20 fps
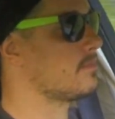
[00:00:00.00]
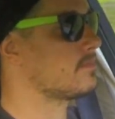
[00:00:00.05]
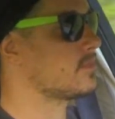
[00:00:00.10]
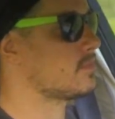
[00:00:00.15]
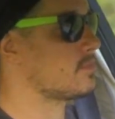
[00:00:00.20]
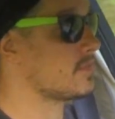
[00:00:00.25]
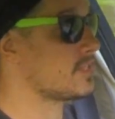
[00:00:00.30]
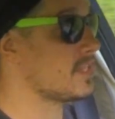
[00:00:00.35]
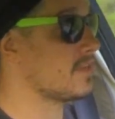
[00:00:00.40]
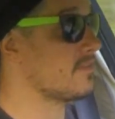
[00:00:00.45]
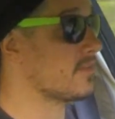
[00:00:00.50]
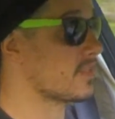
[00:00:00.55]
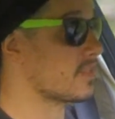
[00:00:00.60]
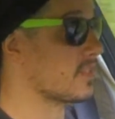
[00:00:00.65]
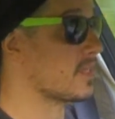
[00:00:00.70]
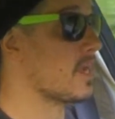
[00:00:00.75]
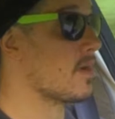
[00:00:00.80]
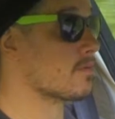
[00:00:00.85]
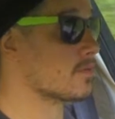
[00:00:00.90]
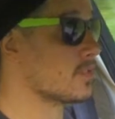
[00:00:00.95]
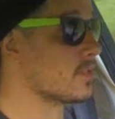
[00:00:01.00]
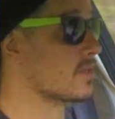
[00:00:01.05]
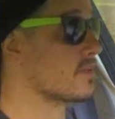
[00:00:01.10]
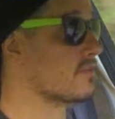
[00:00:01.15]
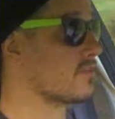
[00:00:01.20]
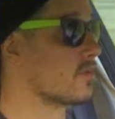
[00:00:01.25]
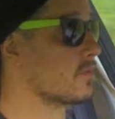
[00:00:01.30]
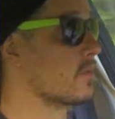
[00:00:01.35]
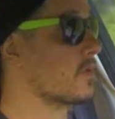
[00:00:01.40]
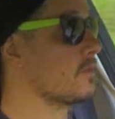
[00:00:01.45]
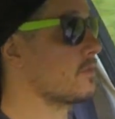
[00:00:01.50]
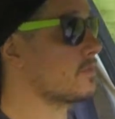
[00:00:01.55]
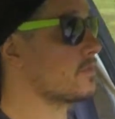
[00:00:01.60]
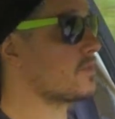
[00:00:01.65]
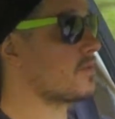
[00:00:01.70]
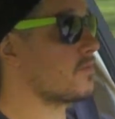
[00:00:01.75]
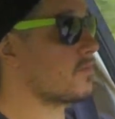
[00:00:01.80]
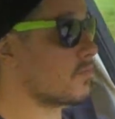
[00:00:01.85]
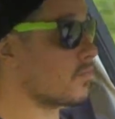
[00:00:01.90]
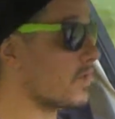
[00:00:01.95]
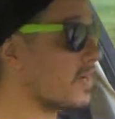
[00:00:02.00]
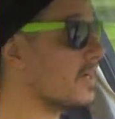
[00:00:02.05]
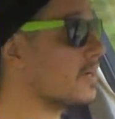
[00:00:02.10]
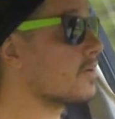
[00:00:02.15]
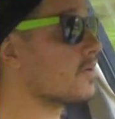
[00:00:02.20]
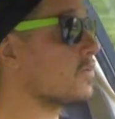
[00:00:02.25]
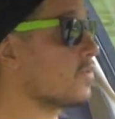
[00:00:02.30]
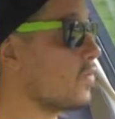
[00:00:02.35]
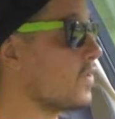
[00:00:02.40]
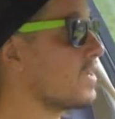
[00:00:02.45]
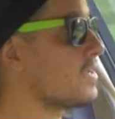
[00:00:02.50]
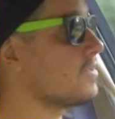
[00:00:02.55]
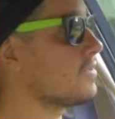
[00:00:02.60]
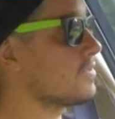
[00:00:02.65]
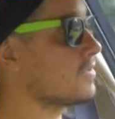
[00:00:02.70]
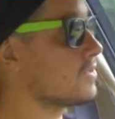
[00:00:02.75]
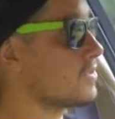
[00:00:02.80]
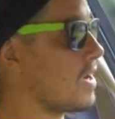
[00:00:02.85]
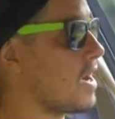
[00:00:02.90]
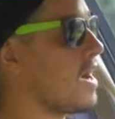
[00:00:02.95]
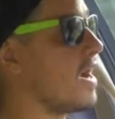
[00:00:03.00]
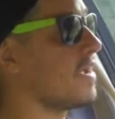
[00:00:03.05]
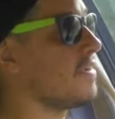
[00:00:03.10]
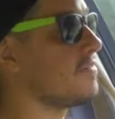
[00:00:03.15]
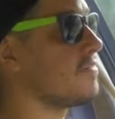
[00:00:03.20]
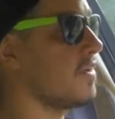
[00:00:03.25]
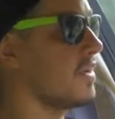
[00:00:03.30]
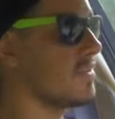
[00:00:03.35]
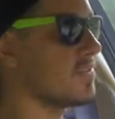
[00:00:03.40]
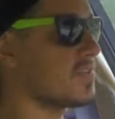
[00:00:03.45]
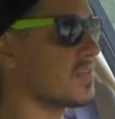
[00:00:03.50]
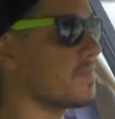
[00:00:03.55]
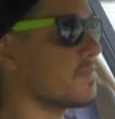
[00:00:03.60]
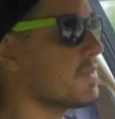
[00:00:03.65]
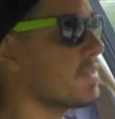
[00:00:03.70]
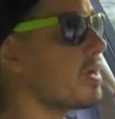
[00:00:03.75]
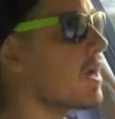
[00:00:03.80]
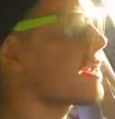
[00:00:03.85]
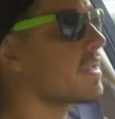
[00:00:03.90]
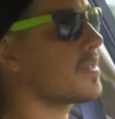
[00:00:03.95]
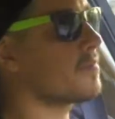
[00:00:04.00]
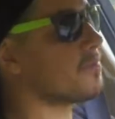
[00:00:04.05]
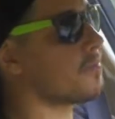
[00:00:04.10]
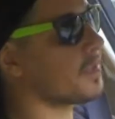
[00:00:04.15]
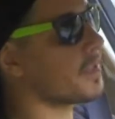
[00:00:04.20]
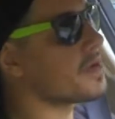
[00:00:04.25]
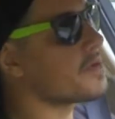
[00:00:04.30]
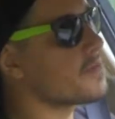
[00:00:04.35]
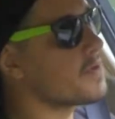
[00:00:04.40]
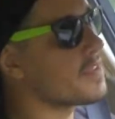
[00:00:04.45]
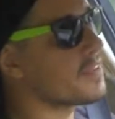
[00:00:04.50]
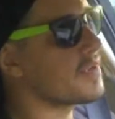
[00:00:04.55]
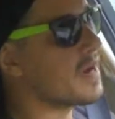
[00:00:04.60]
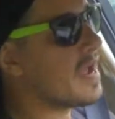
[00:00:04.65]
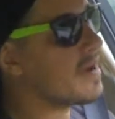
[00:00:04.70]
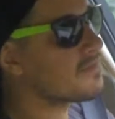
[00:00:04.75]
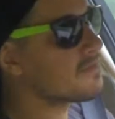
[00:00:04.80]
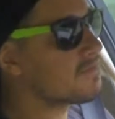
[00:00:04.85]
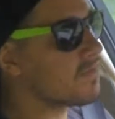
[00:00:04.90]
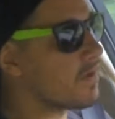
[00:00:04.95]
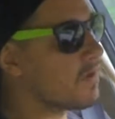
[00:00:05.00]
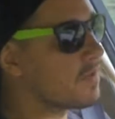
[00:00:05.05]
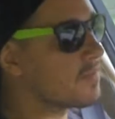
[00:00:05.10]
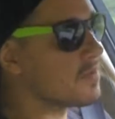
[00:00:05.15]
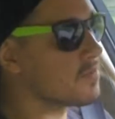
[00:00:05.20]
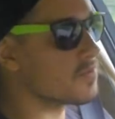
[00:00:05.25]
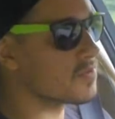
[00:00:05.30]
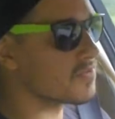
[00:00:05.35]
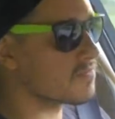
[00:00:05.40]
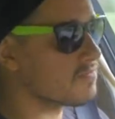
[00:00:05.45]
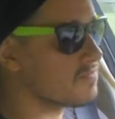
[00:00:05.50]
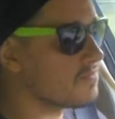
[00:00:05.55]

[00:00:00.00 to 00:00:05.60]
Specifically, I was looking for a rear wheel drive and something that I could play with and have fun. It was